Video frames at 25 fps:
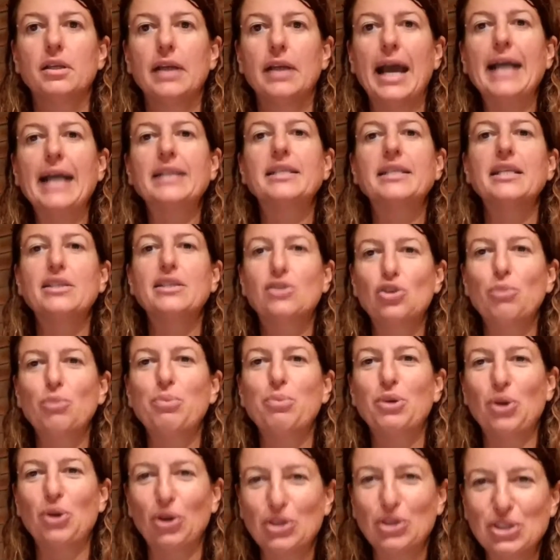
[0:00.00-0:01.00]
Access
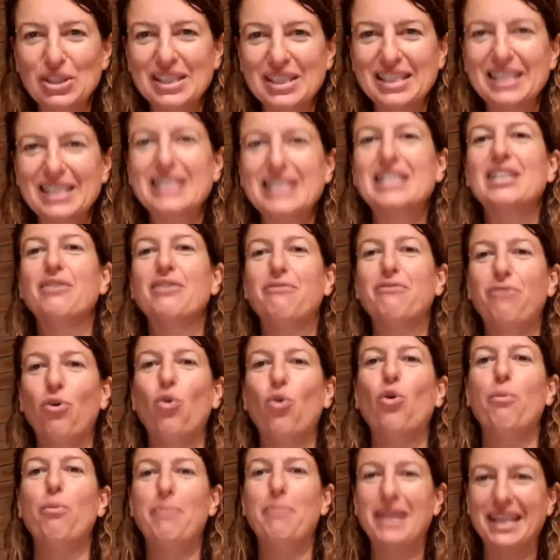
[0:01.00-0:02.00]
Super Consciousness
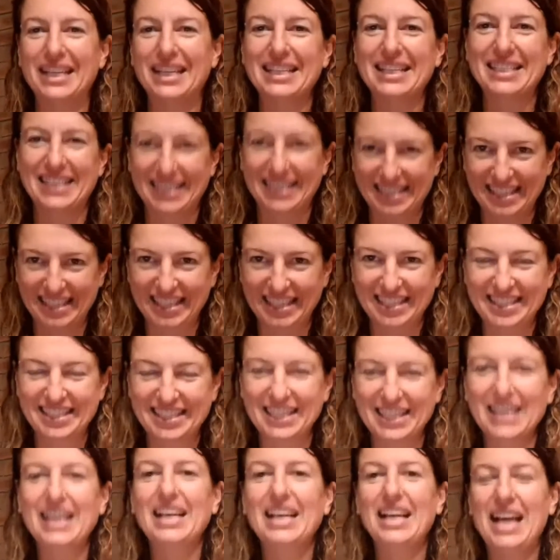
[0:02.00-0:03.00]
for Media Success.
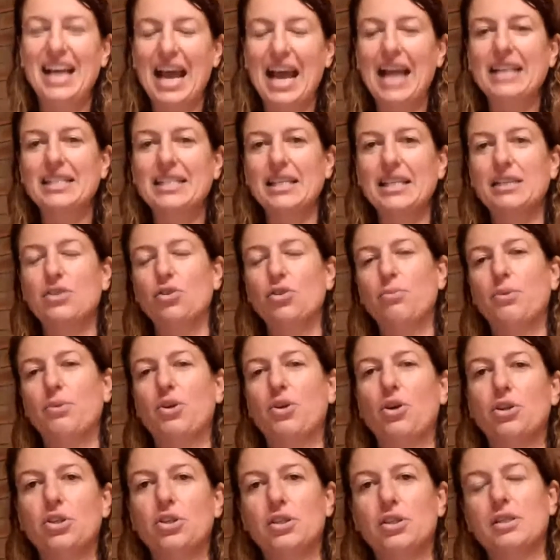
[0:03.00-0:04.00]
Access Super
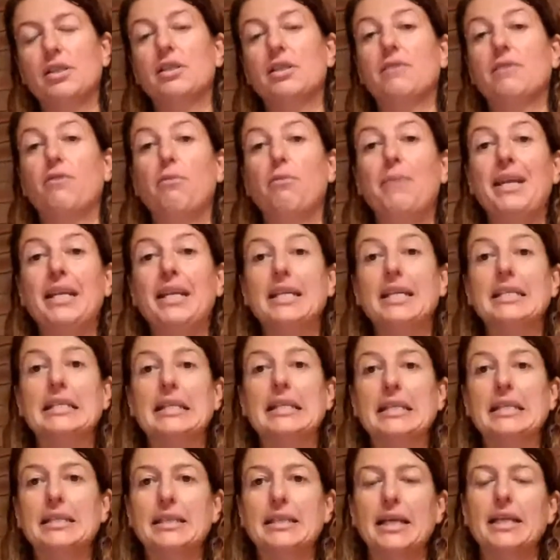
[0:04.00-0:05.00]
Consciousness for Media
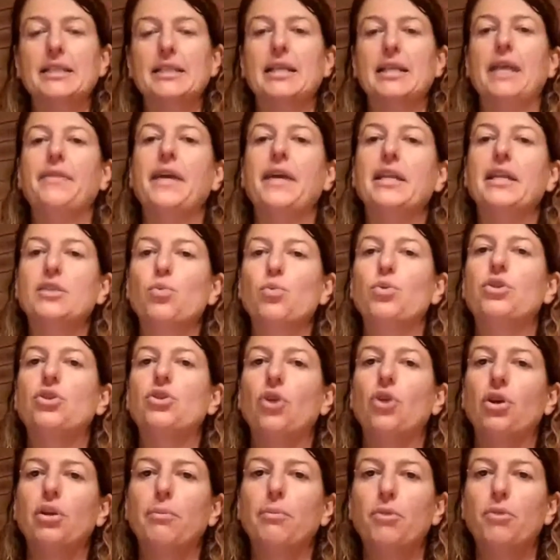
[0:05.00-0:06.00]
Success. And that's with
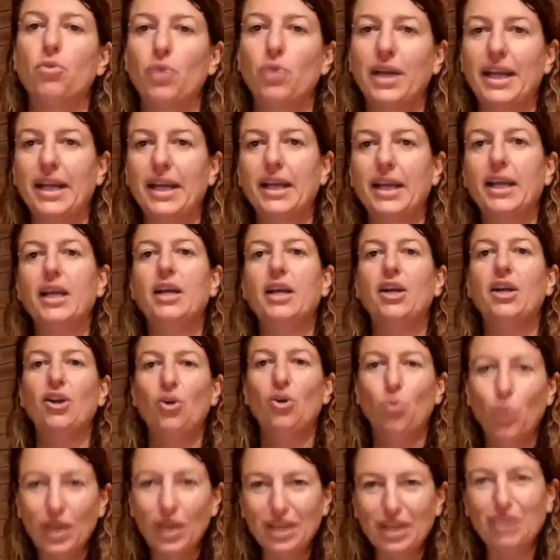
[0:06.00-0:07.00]
Donna Marie
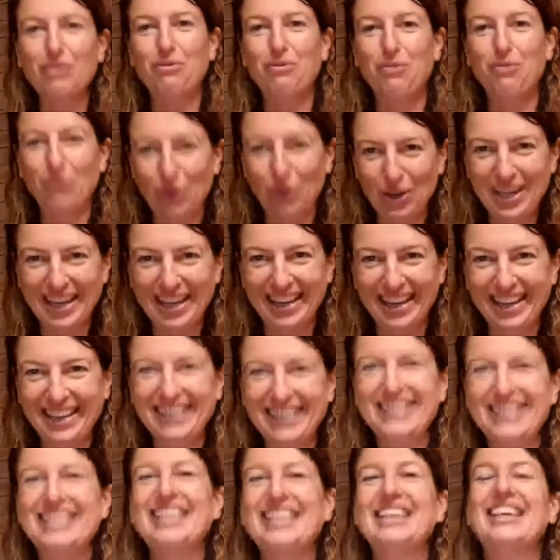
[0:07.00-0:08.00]

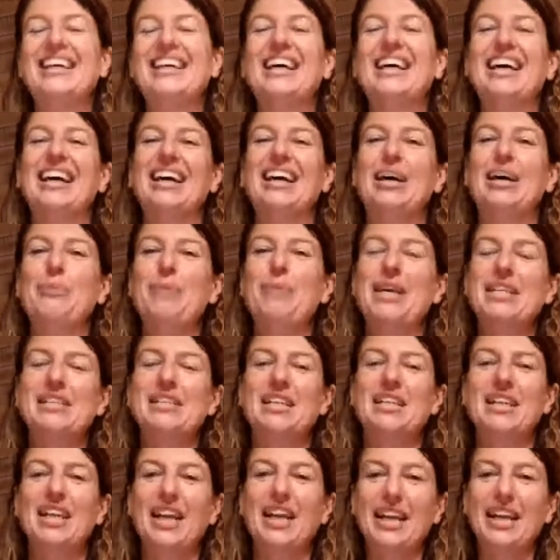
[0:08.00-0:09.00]
Willett-Flockhart,
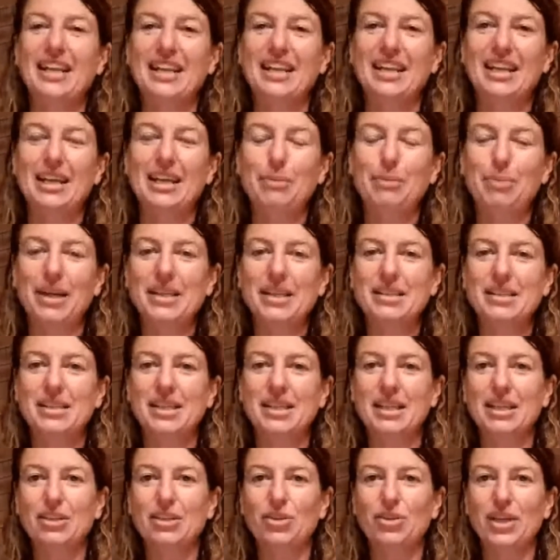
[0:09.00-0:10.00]
amazing lady based
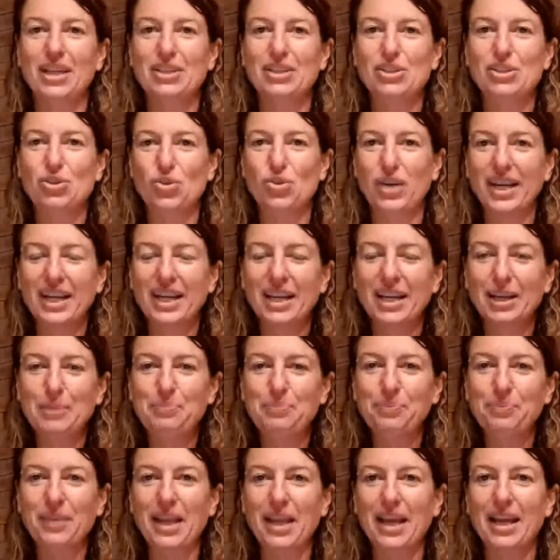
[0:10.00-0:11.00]
here in Australia,
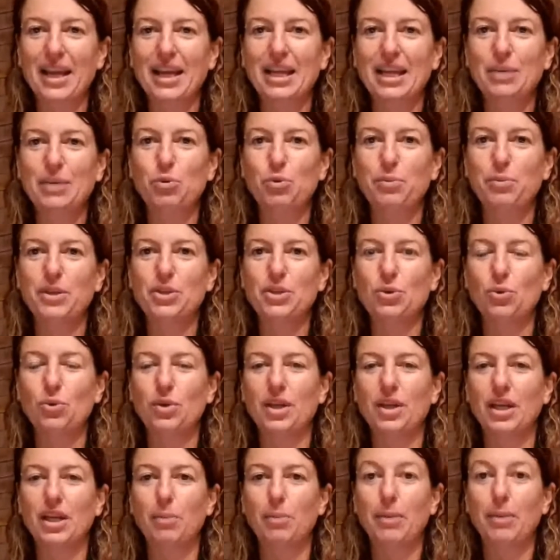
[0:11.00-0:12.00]
and we'll be
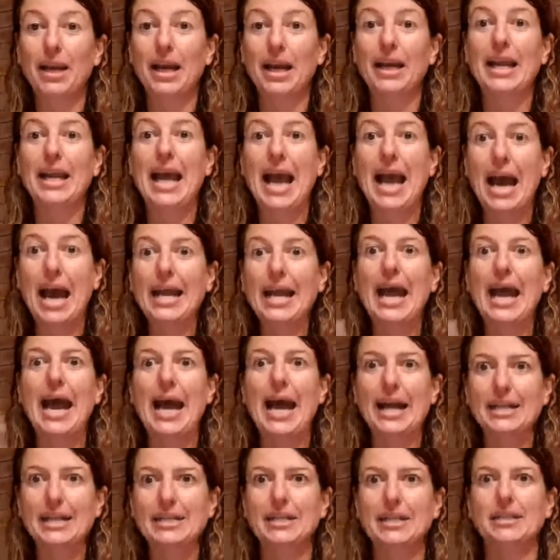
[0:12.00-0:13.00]
talking about how to
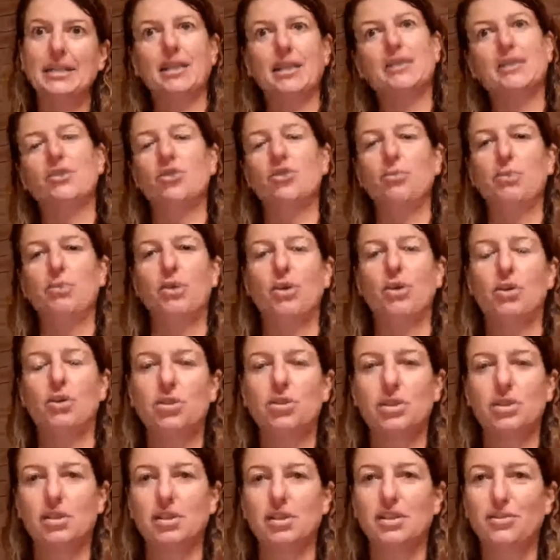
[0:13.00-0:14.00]
access that super
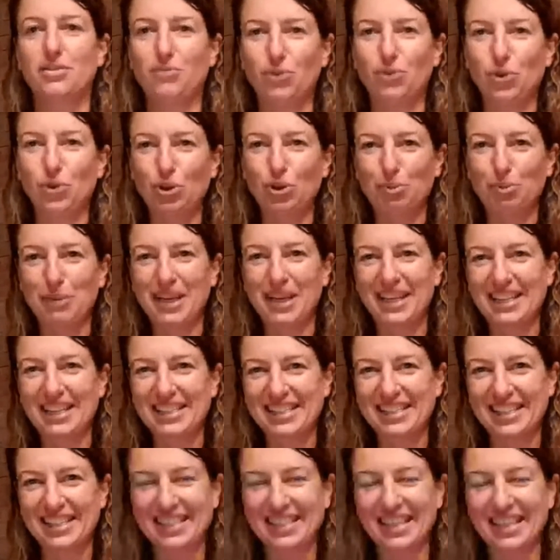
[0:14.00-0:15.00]
consciousness for your media
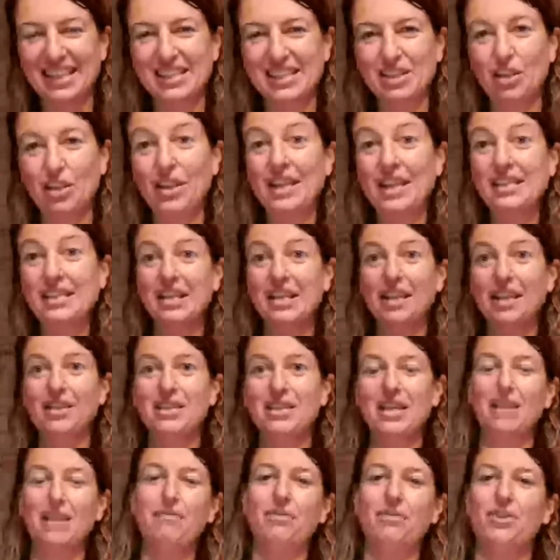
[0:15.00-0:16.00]
success. So that's another
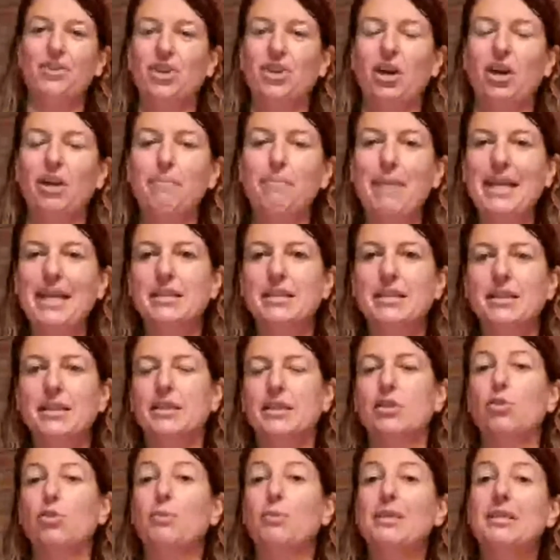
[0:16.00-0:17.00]
date for the diary. May
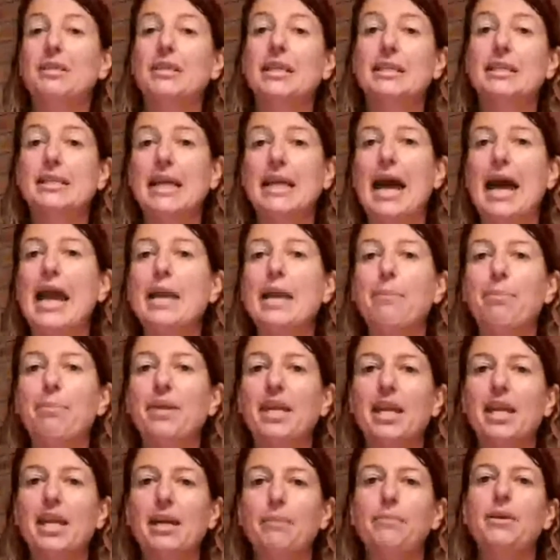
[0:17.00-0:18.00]
6th will be 6 to 8
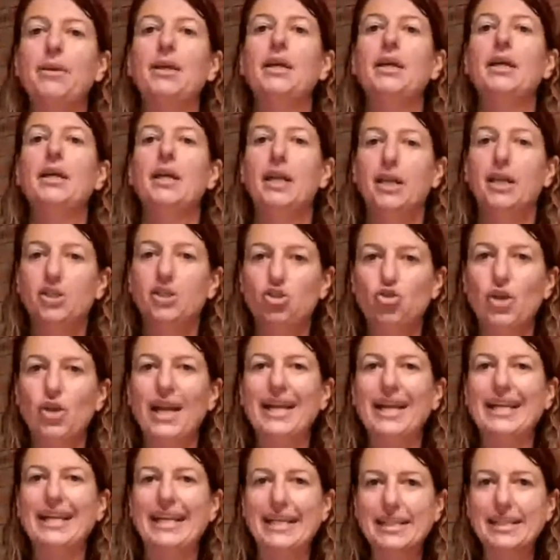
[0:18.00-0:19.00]
p.m.
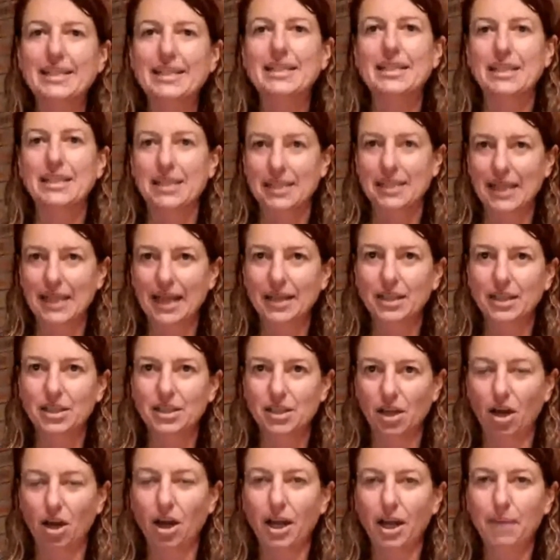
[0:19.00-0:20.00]
Australian Eastern Standard
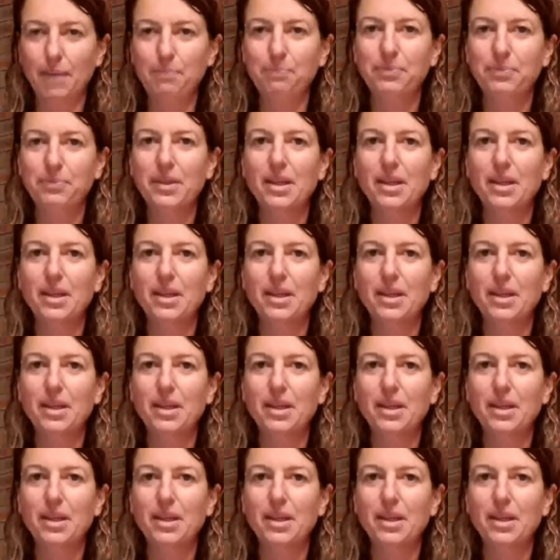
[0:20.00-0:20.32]
Time.